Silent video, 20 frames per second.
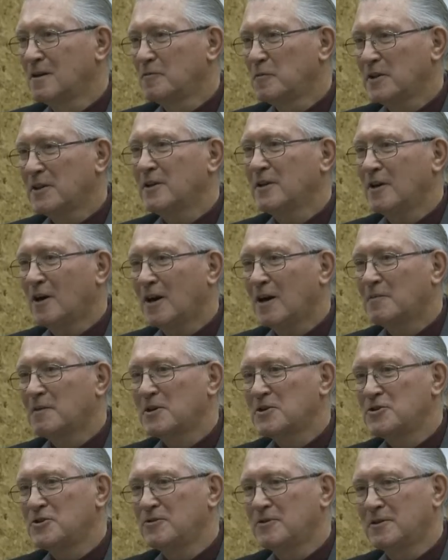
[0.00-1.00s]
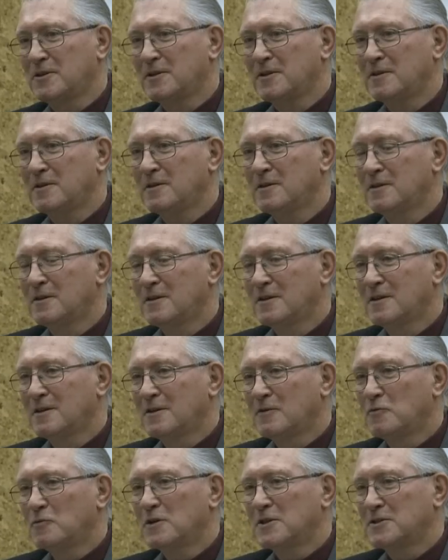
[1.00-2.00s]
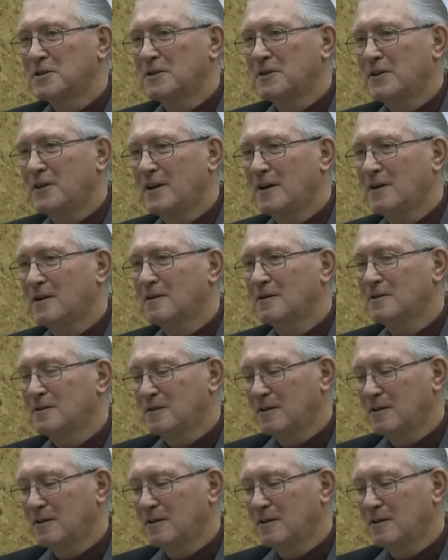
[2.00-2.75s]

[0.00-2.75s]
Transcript: but the opportunity wasn't there.